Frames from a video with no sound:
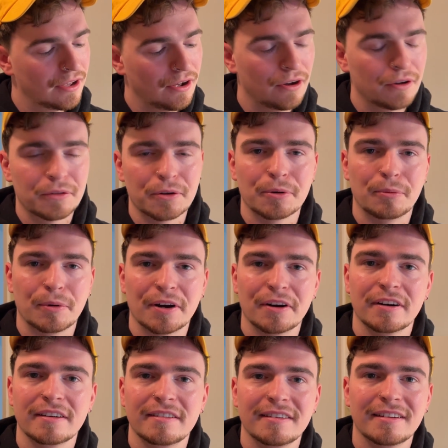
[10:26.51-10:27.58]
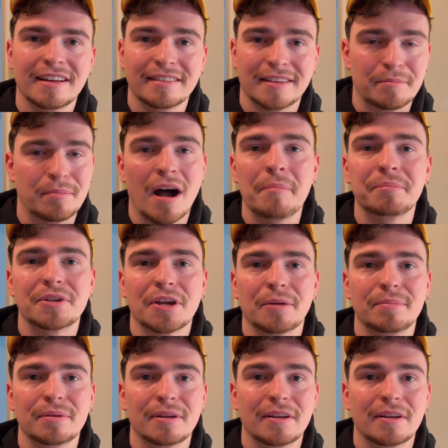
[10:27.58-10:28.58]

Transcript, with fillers: other word that popped up